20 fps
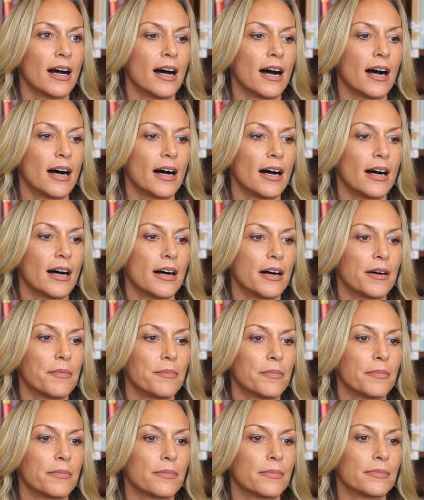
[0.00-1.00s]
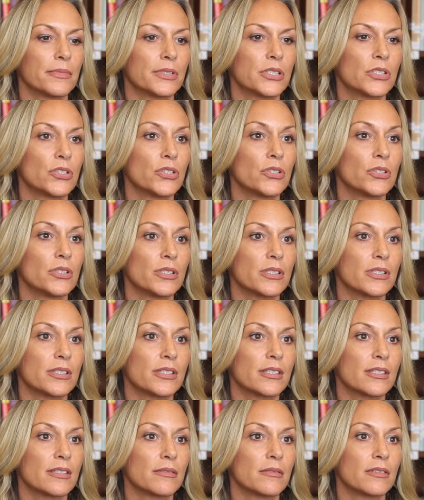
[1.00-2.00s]
Um,
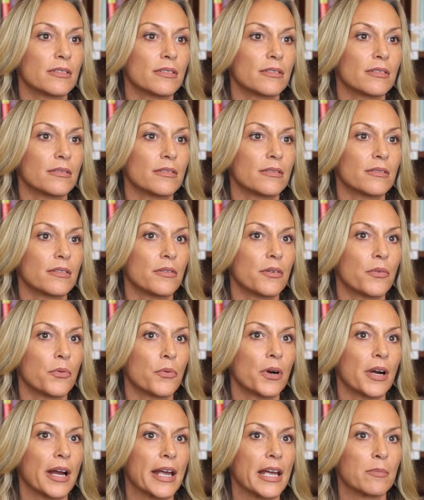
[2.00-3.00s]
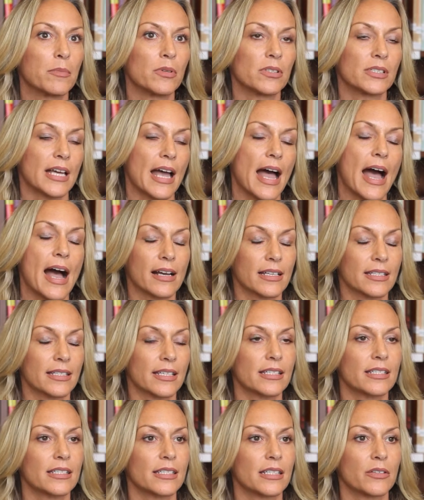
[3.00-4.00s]
Students were able to
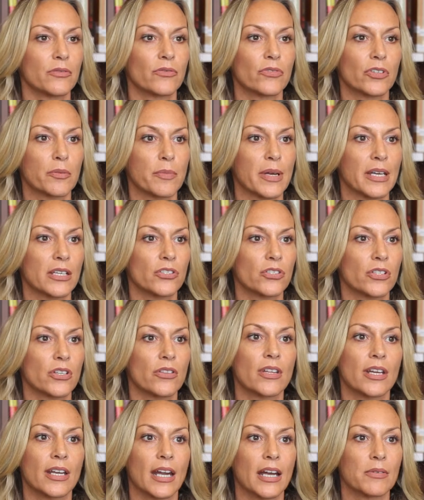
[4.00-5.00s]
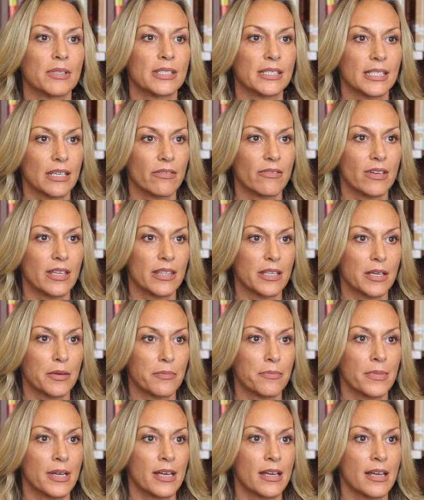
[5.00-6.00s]
access the information that I was giving
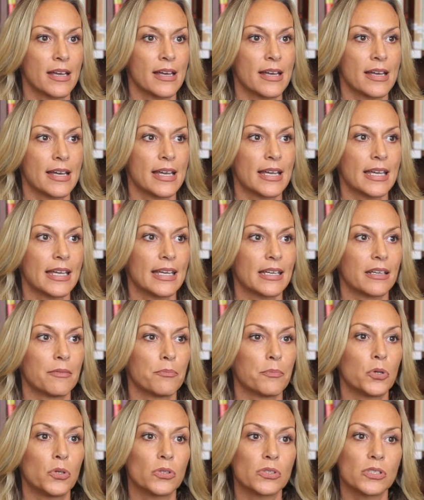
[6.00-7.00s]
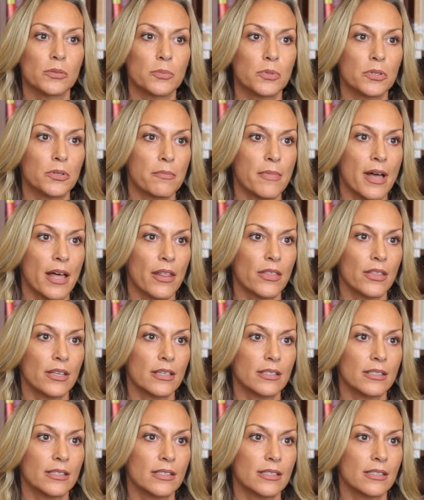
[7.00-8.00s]
them in multiple
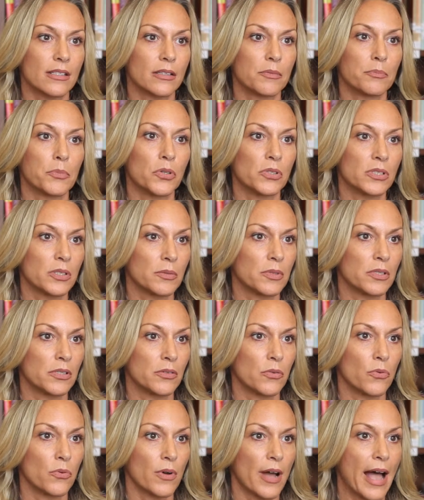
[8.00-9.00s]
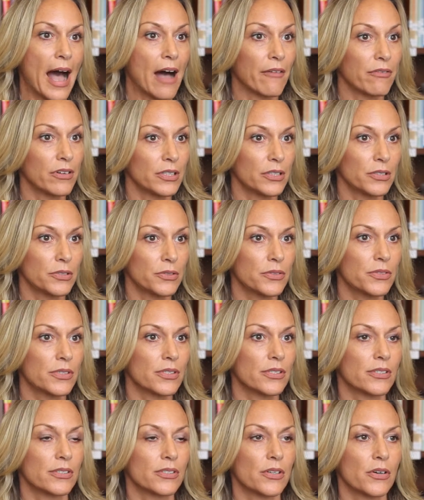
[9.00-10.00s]
methods and multiple avenues.
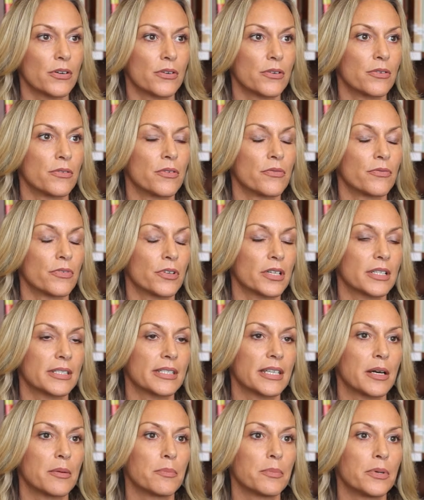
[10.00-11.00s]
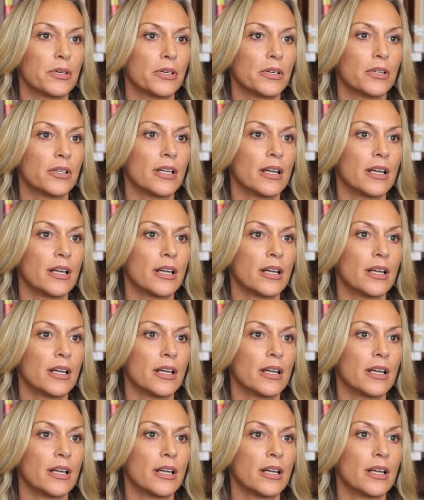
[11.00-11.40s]
So, for example,